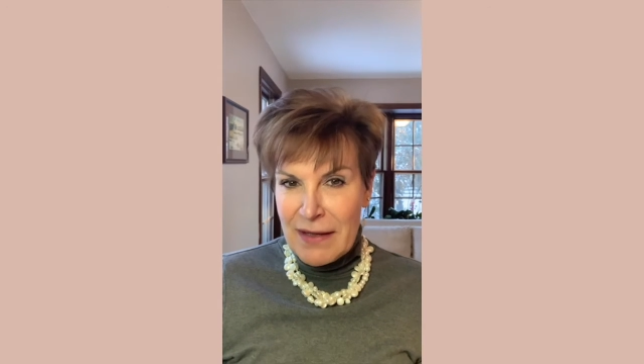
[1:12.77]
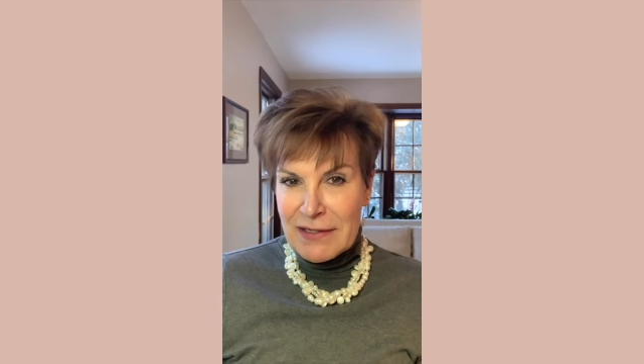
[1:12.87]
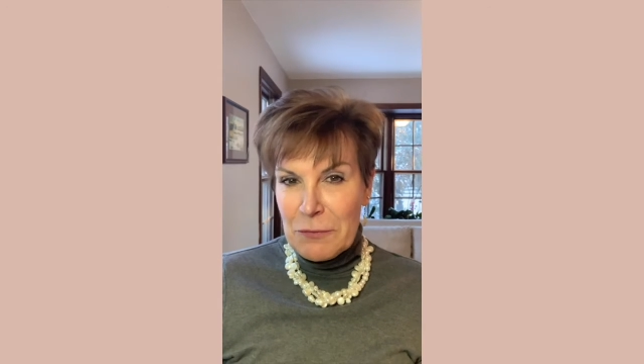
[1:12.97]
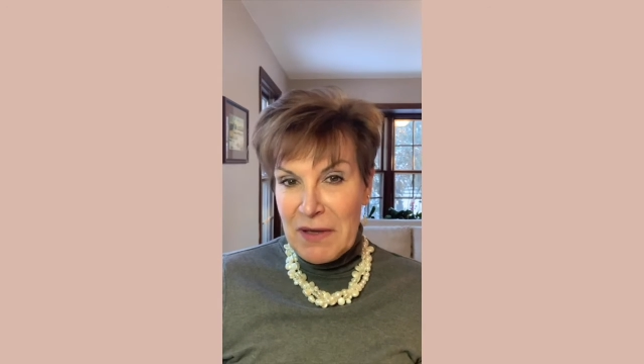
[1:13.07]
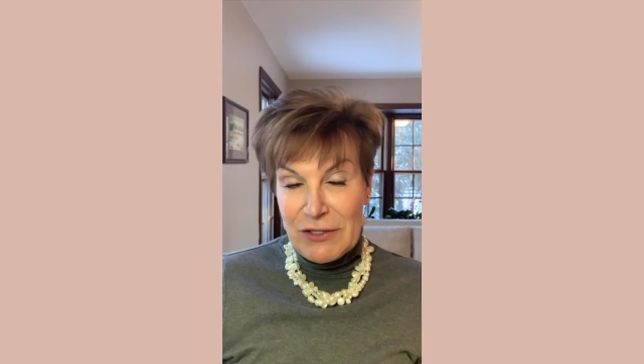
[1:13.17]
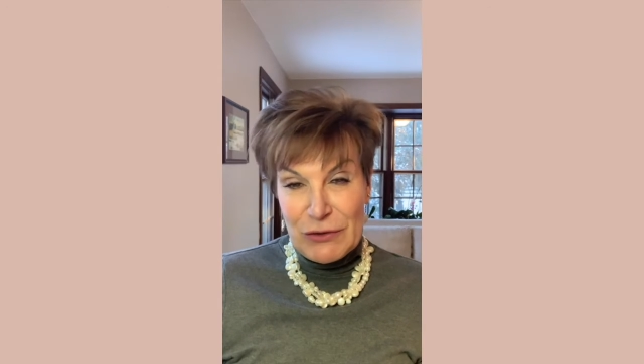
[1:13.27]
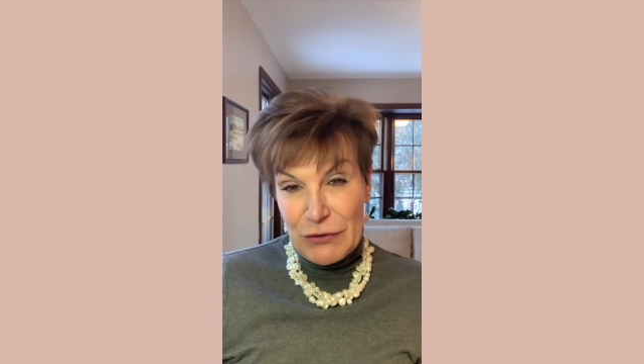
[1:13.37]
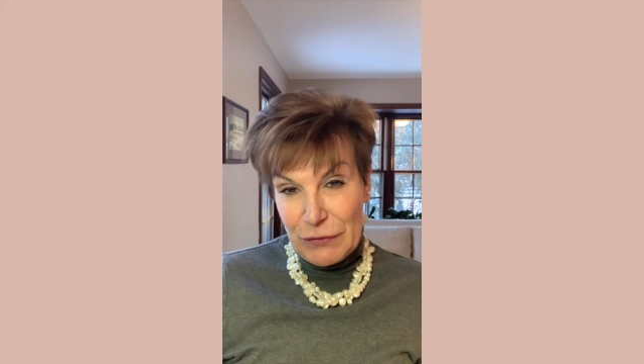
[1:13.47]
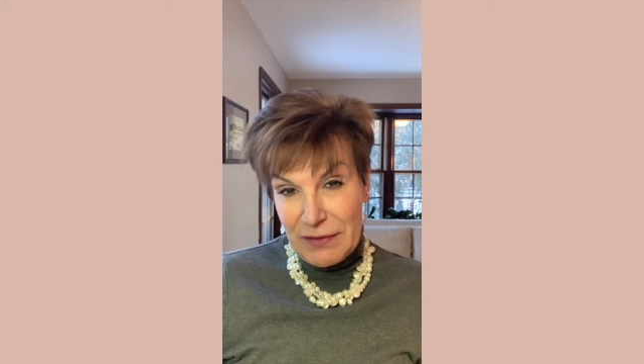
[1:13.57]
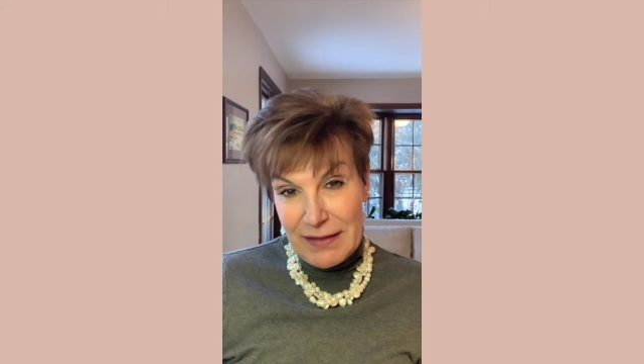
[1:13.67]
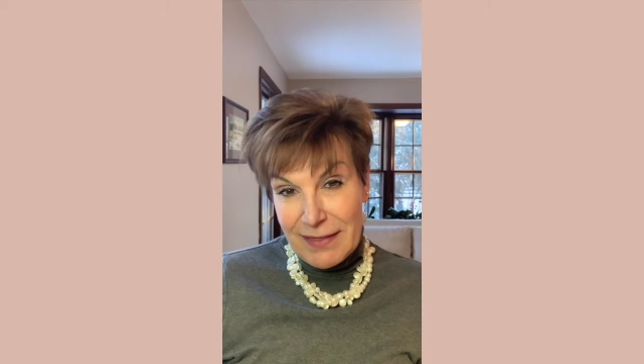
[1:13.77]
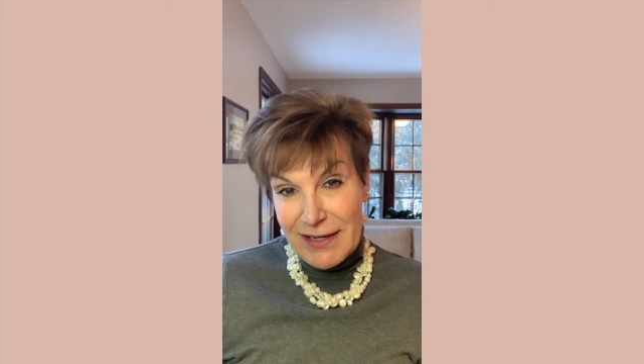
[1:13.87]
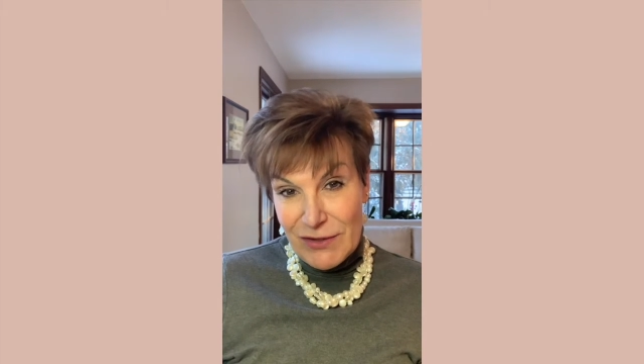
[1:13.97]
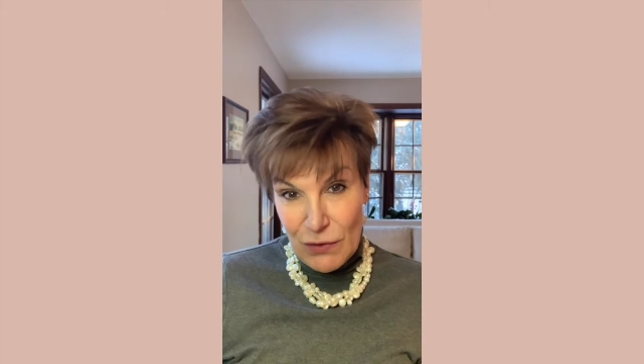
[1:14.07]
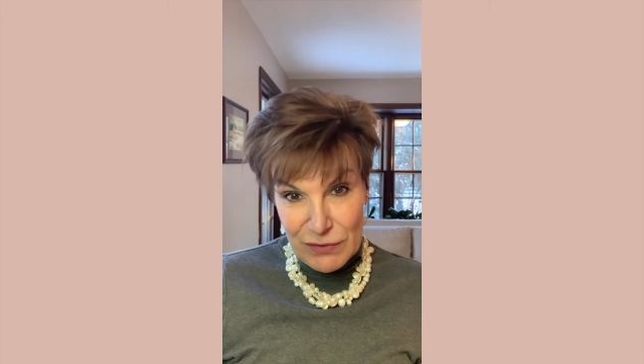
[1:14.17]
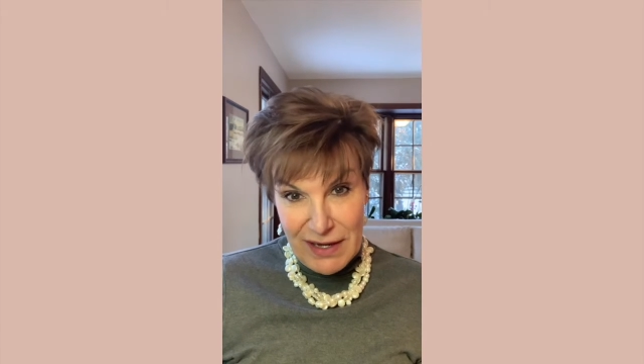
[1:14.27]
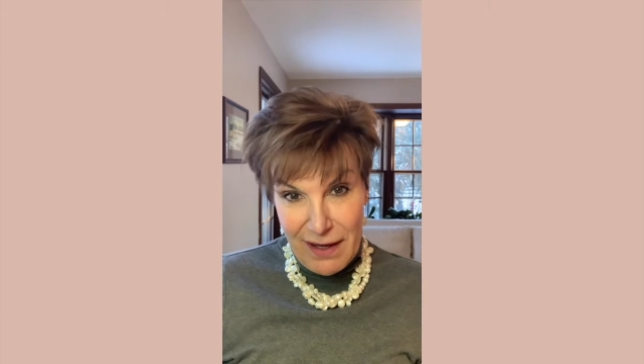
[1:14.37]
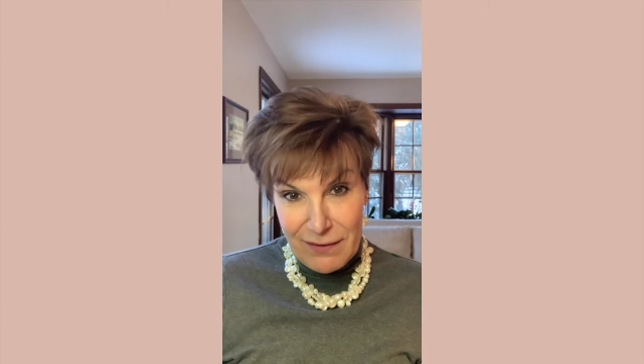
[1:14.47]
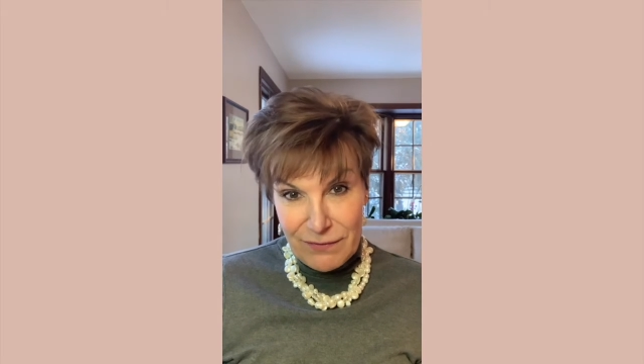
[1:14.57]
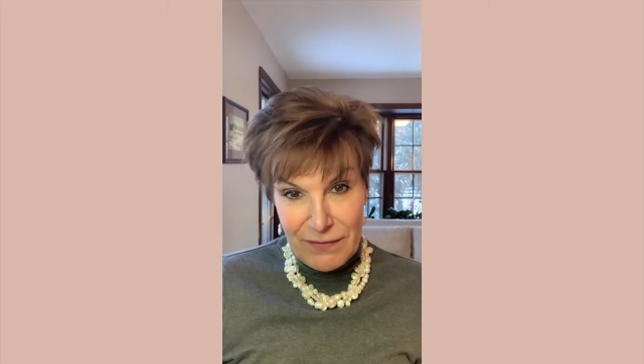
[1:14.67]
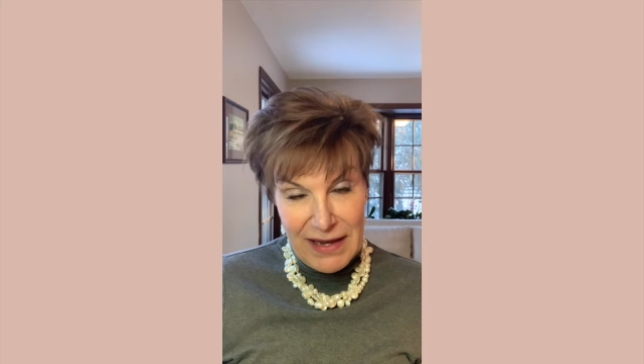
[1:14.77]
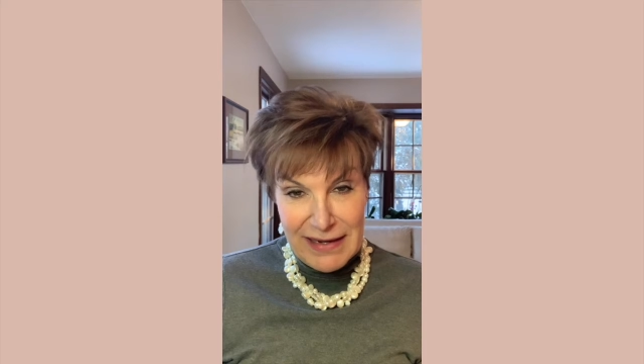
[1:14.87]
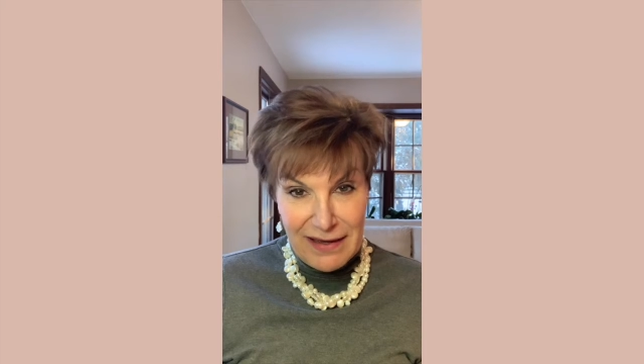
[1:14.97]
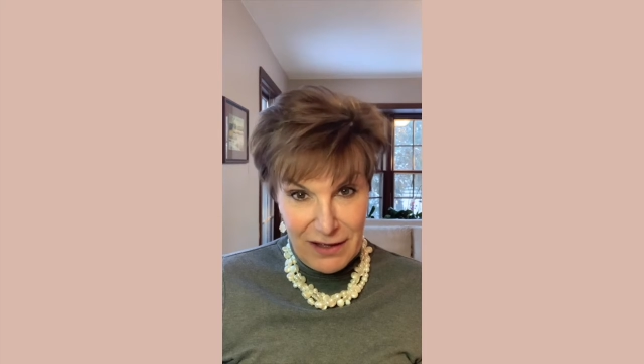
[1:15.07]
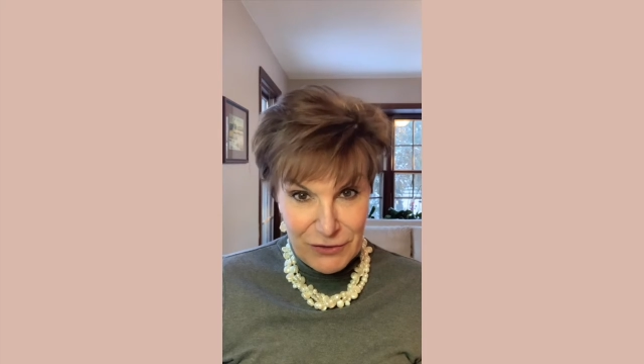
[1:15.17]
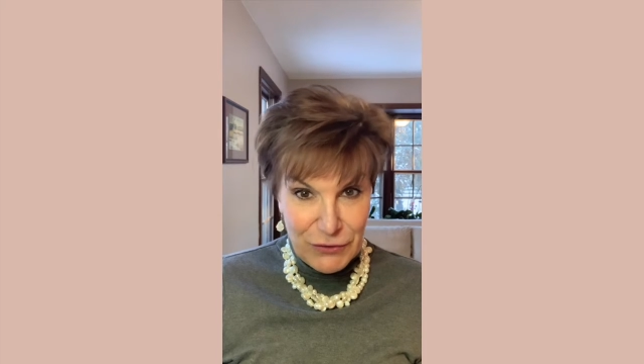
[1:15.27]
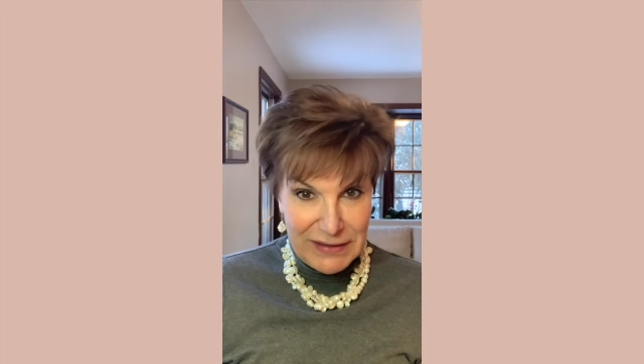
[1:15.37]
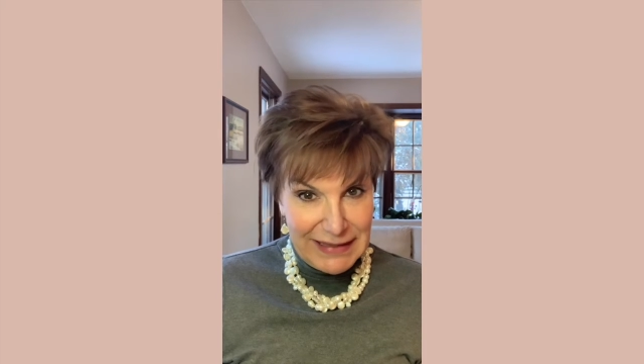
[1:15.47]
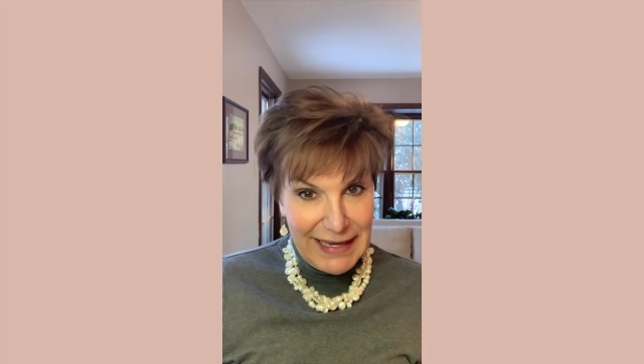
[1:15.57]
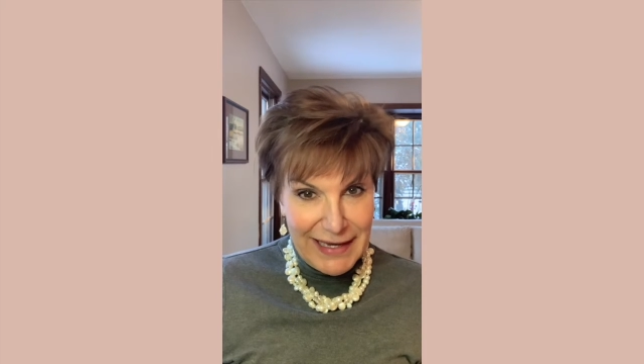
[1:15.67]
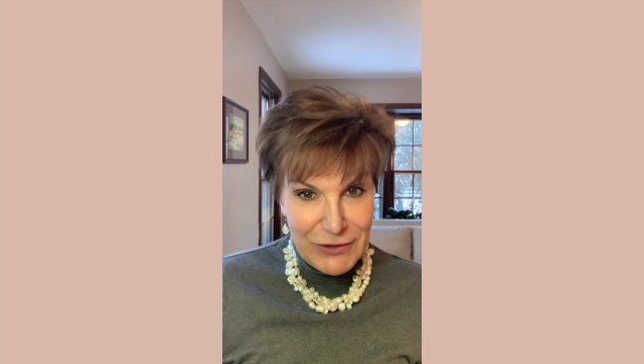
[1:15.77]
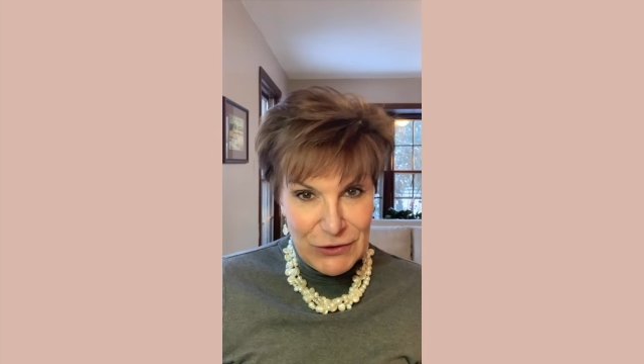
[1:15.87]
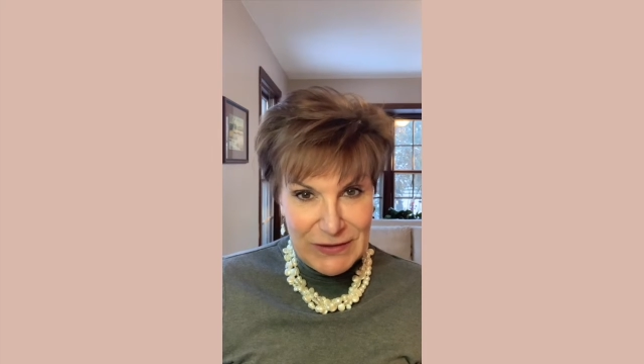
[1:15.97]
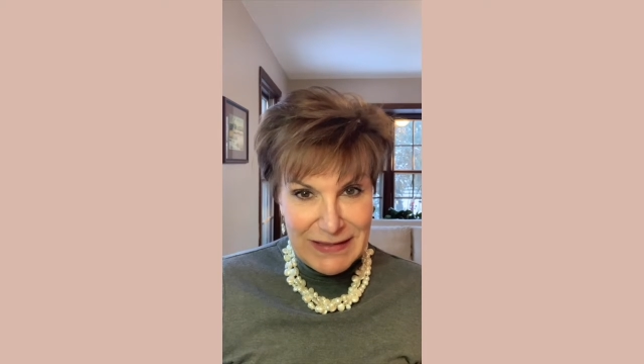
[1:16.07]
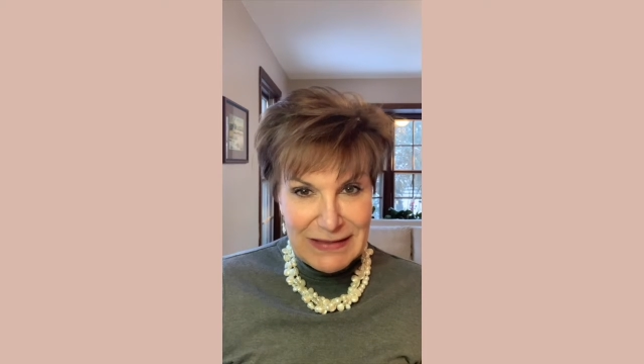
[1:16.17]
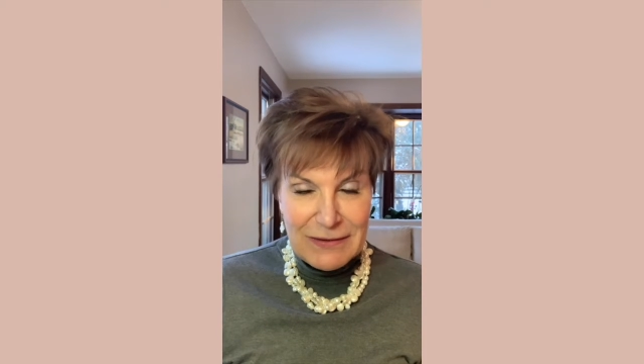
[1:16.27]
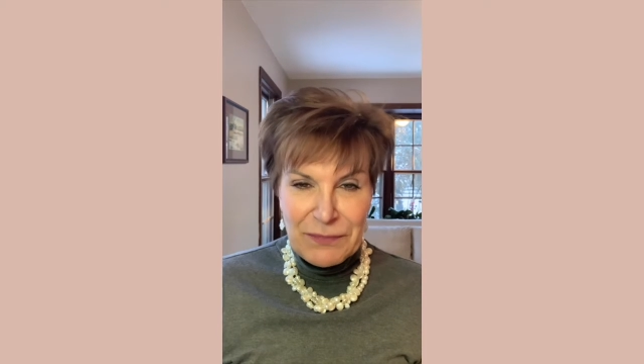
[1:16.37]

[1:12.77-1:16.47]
to make sure that they don't have any contraindications